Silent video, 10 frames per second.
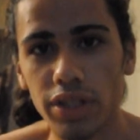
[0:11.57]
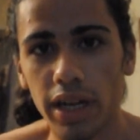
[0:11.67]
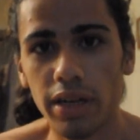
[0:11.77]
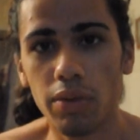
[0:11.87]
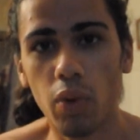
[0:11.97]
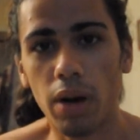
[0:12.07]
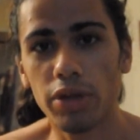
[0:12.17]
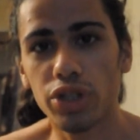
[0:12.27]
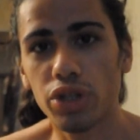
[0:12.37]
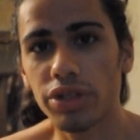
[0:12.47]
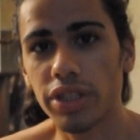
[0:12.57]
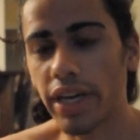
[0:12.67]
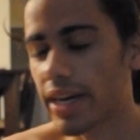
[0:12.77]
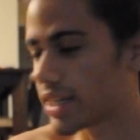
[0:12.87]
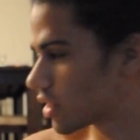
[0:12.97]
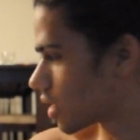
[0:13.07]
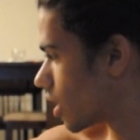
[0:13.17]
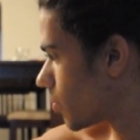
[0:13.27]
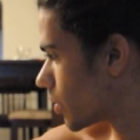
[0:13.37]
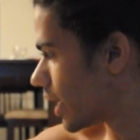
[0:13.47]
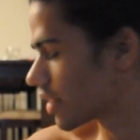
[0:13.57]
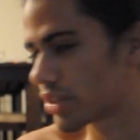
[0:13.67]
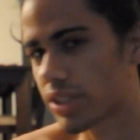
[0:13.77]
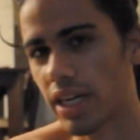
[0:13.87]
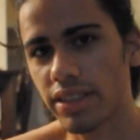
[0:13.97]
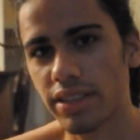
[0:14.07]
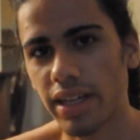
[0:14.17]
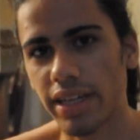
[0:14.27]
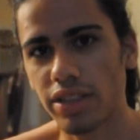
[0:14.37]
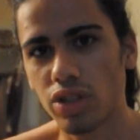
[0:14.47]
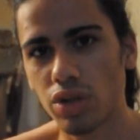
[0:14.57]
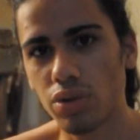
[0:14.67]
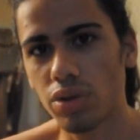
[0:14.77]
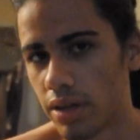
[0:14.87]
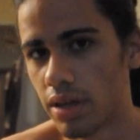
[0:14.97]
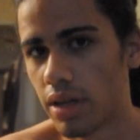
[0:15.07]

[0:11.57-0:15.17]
And what I'm going to show you today is a couple of exercises I like to do.